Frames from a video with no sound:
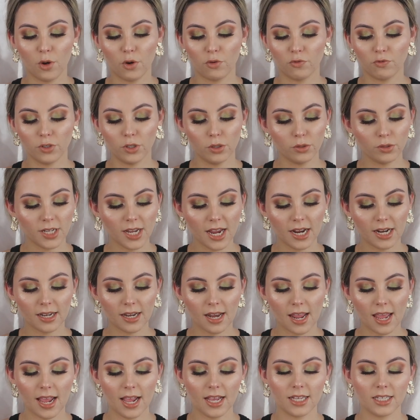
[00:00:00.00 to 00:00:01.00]
Real
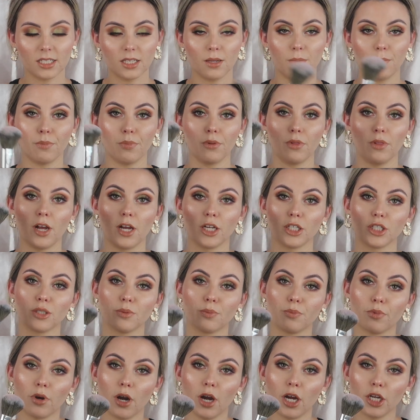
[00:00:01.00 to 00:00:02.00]
Techniques
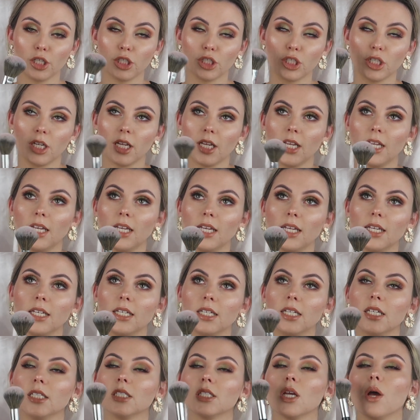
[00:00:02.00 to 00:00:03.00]
blush brush
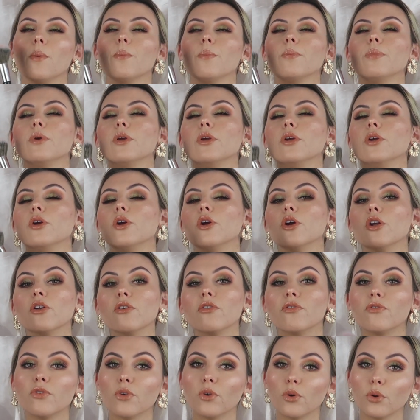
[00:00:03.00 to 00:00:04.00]
is
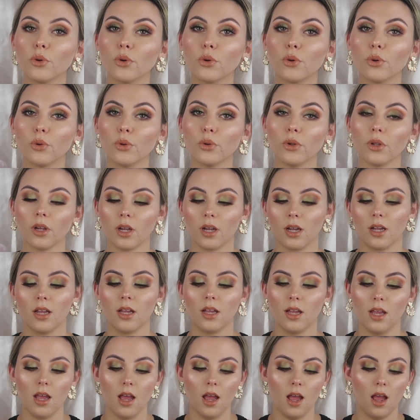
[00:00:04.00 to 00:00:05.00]
beautiful.
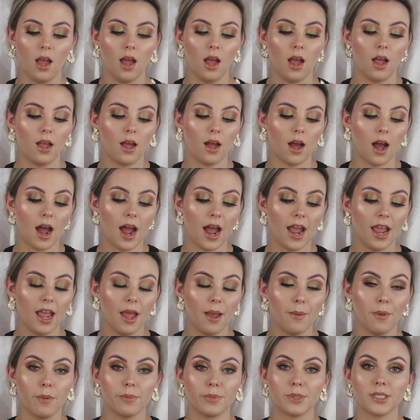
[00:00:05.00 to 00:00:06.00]
I
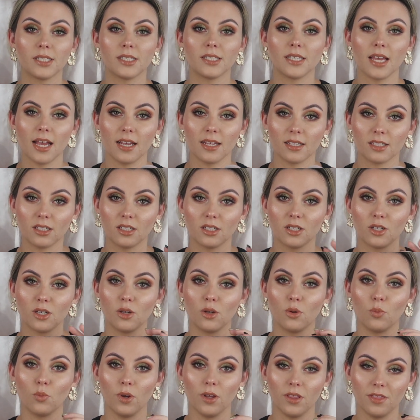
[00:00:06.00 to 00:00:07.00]
am obsessed
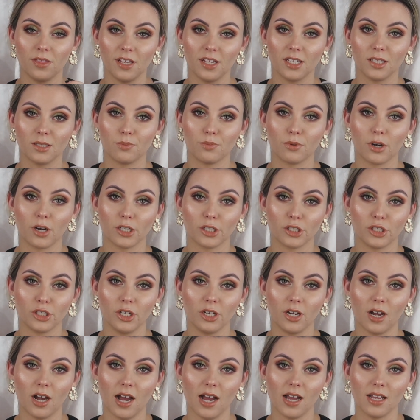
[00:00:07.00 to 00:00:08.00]
with this brush,
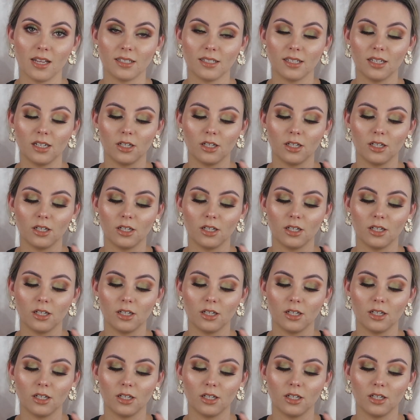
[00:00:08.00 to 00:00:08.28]
you guys.